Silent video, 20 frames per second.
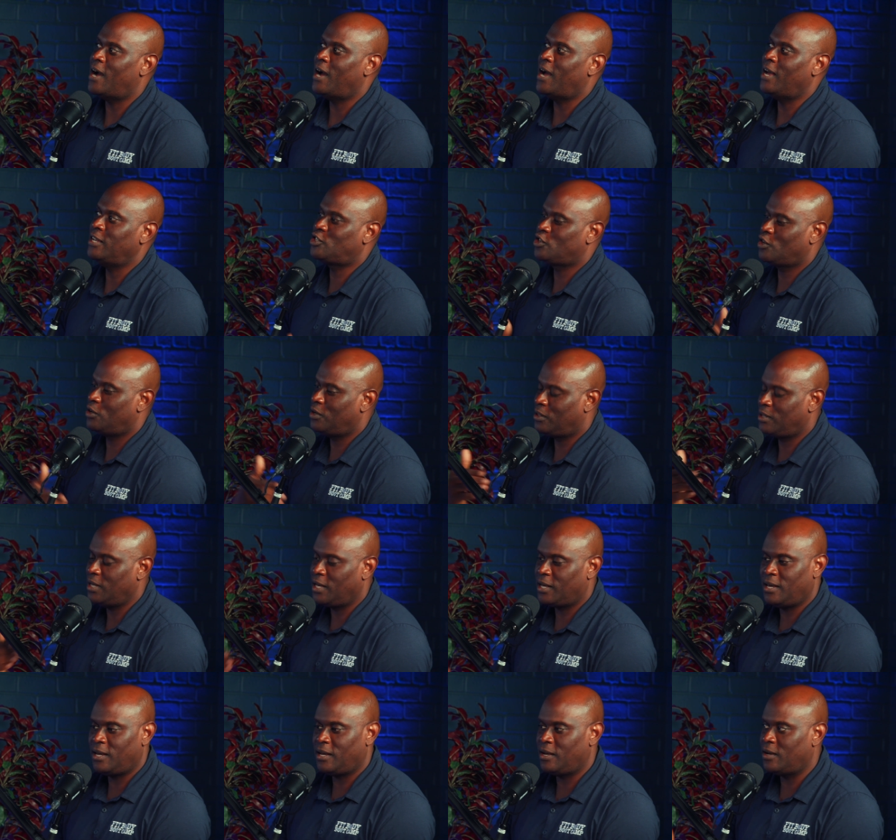I started
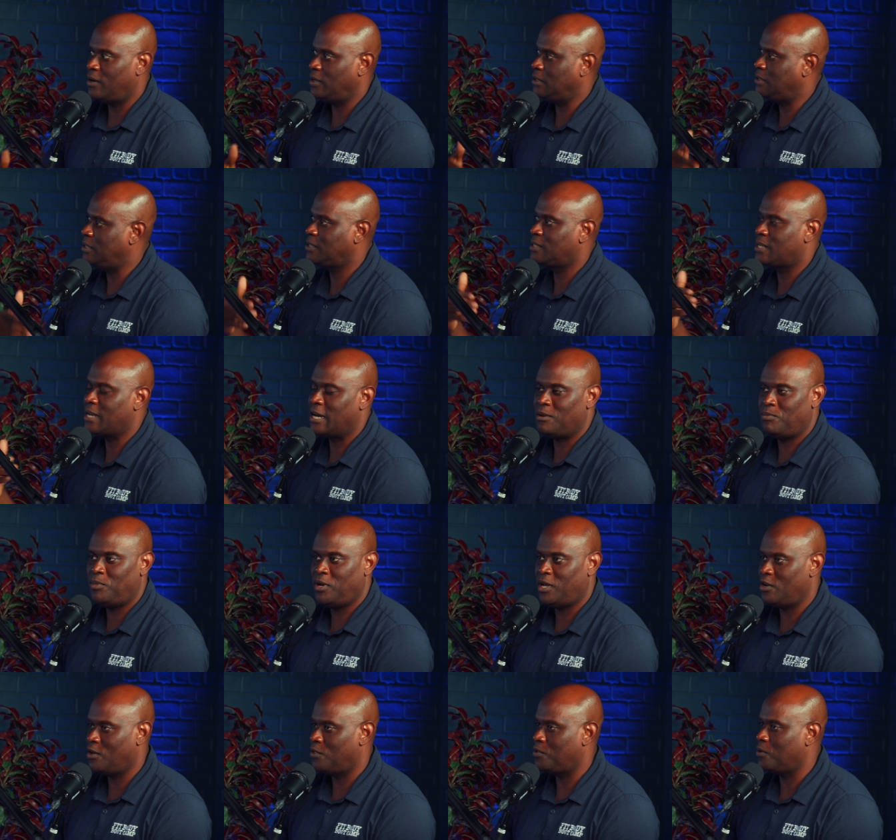thinking, there's got to
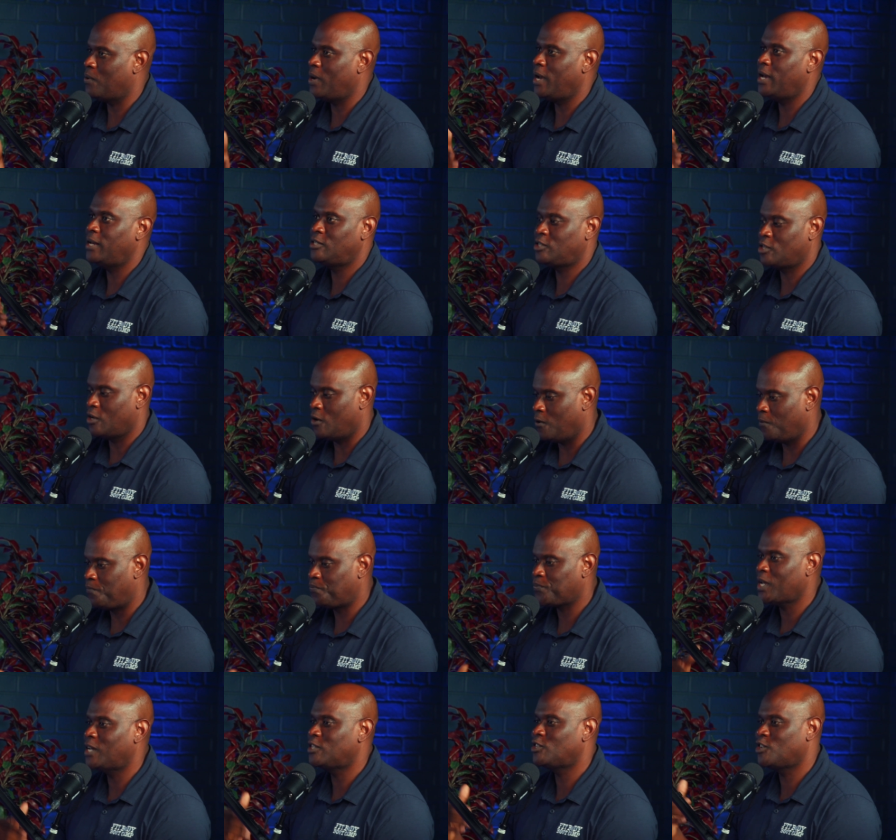be another way. So
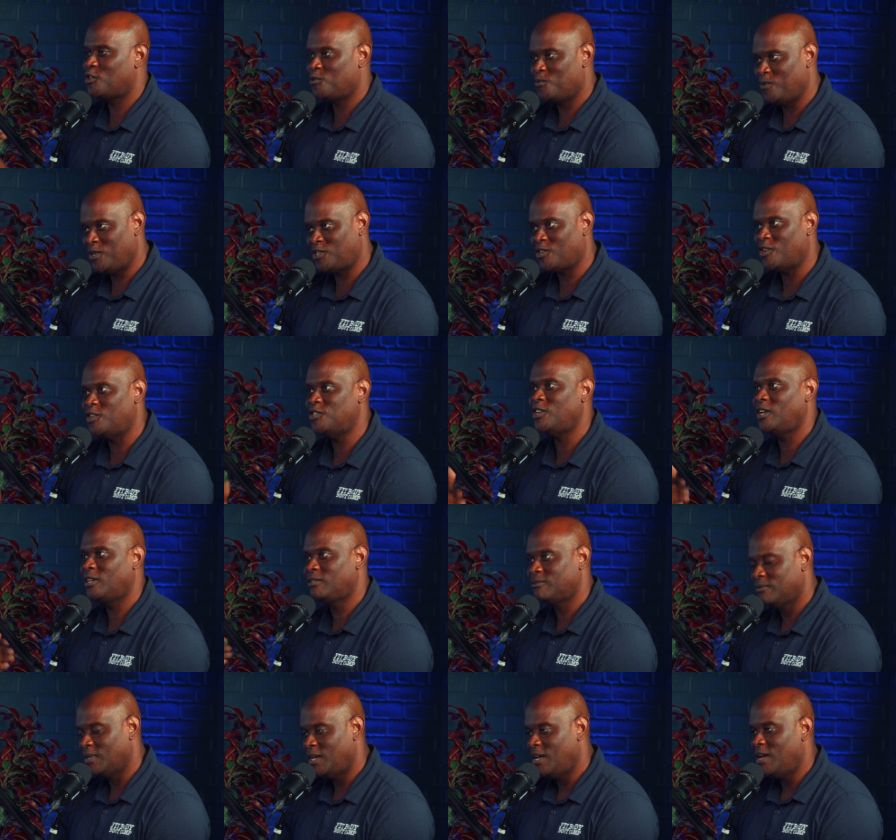I started researching
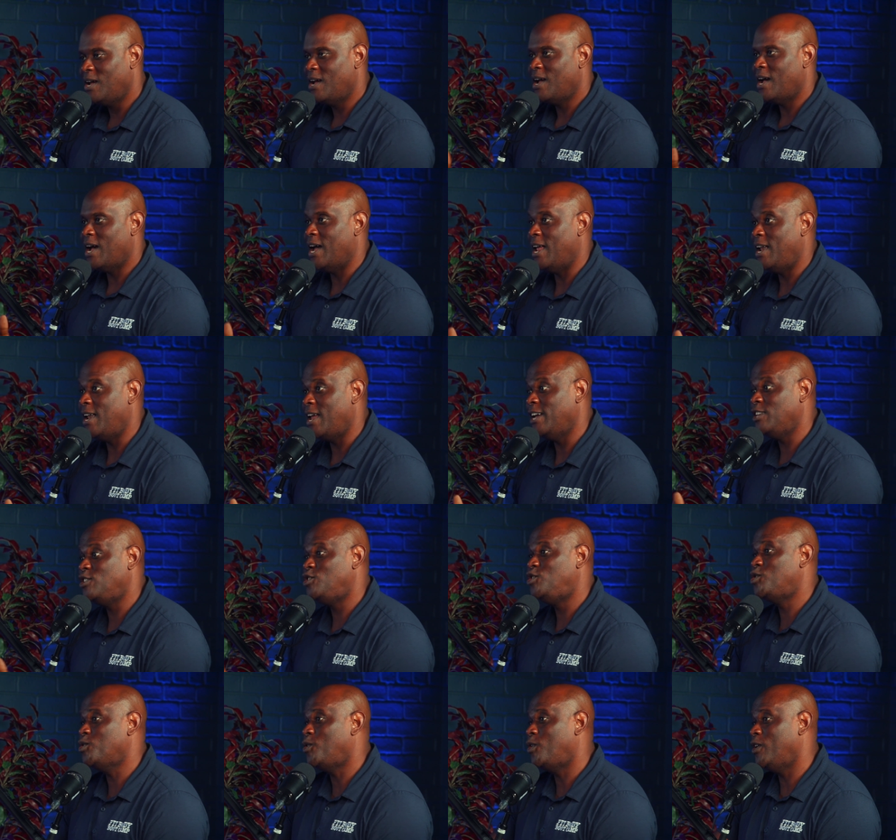and I
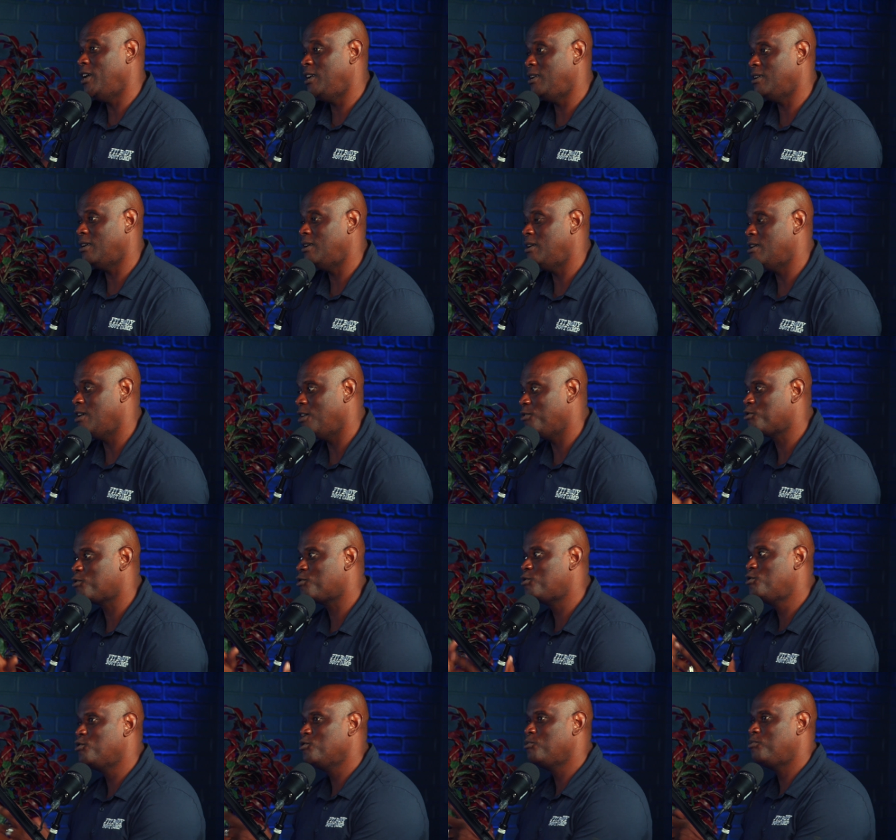joined another
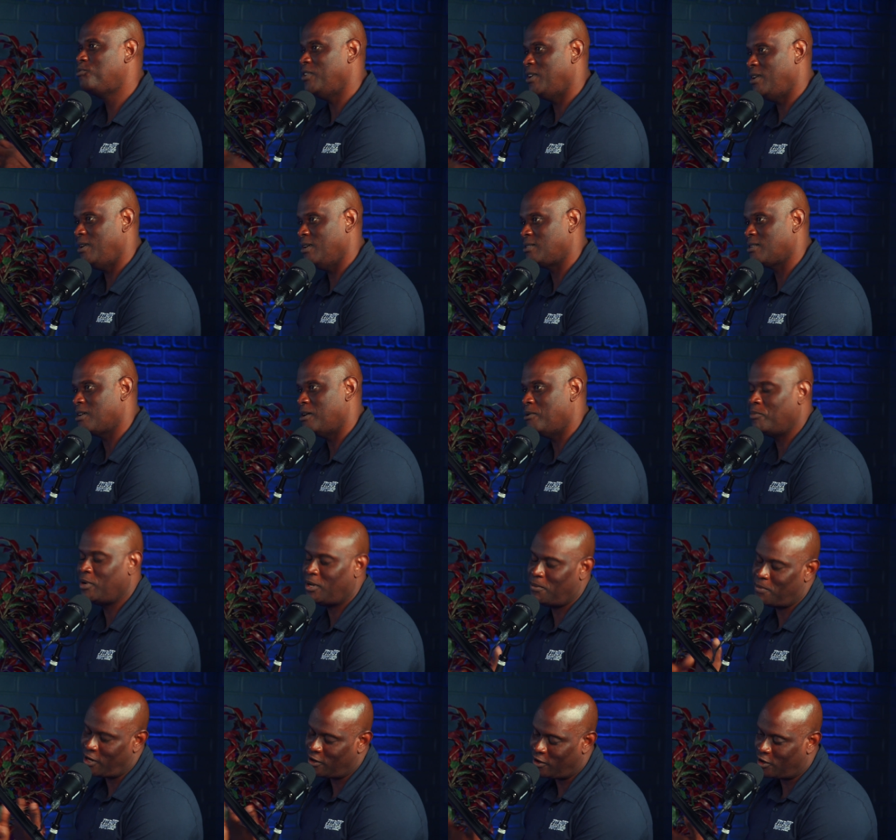group fitness company.
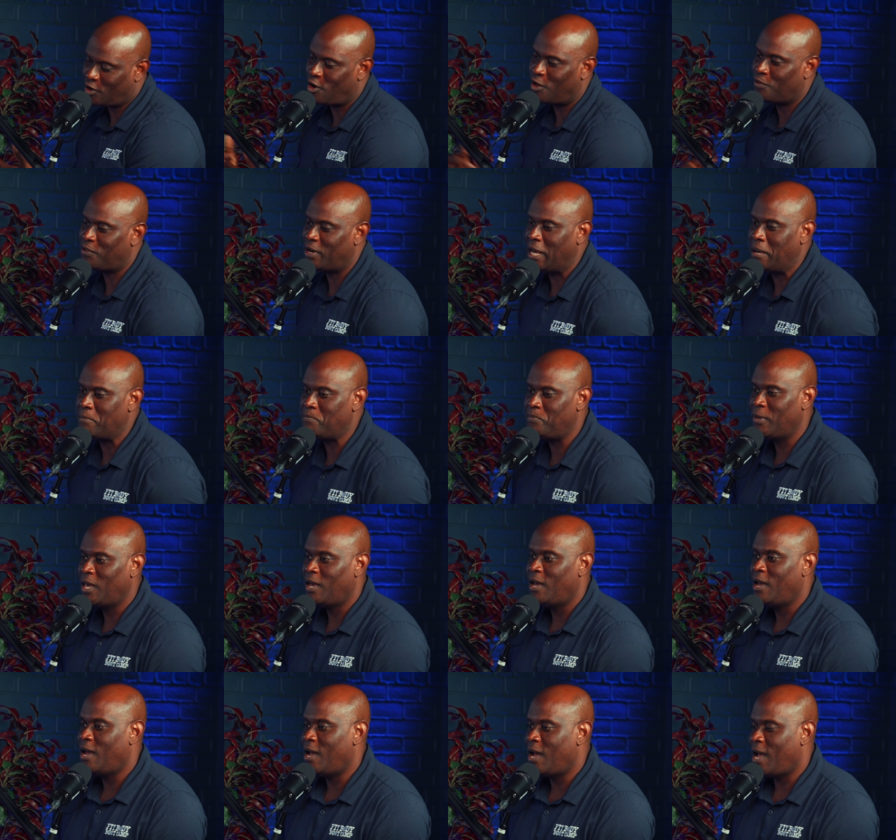I'm not going to call the name.
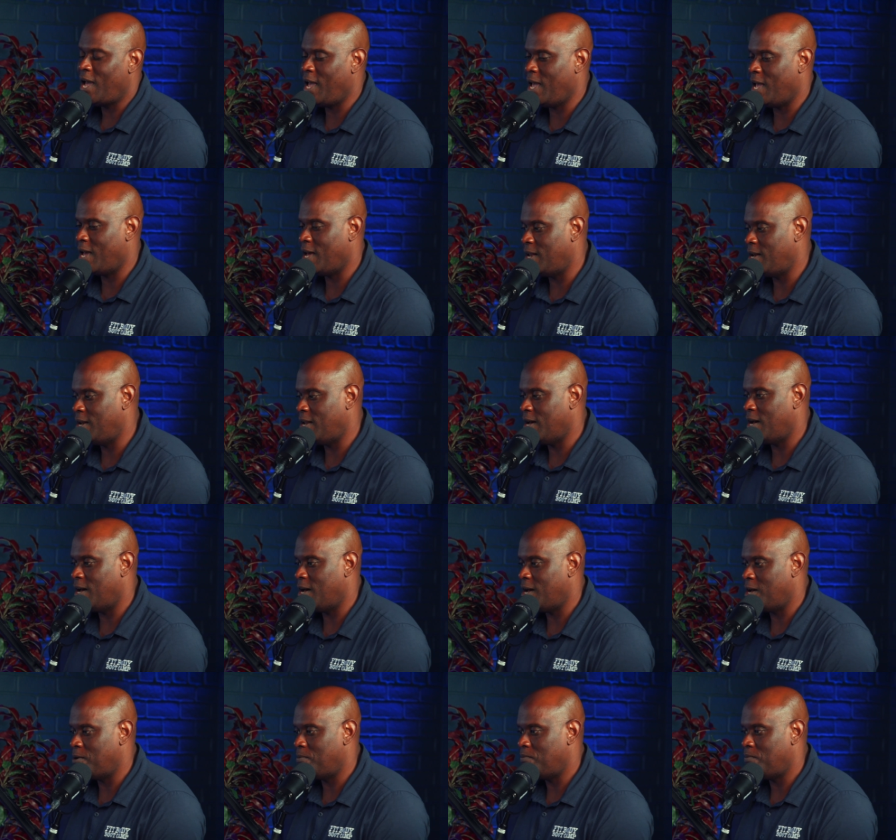Sure. And
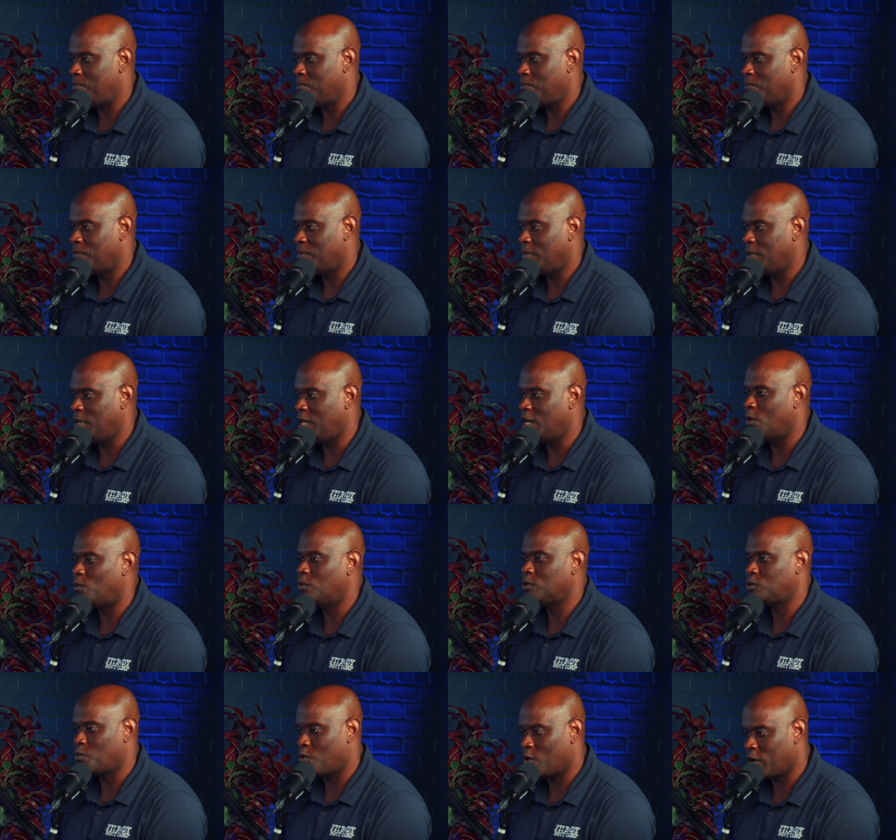um, you know,
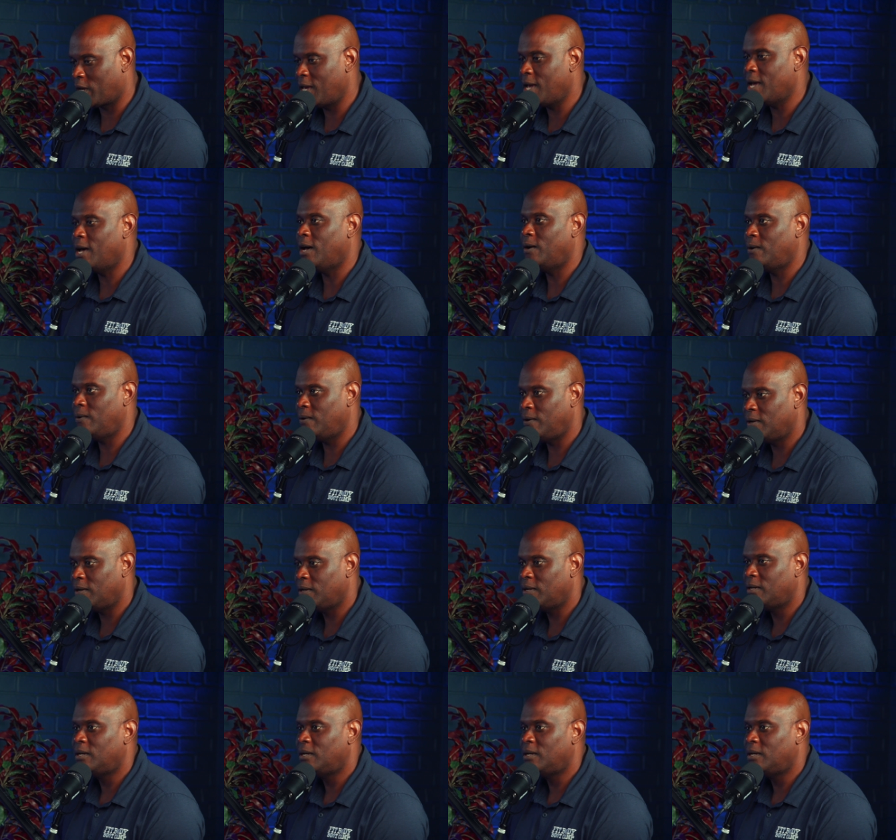was working out,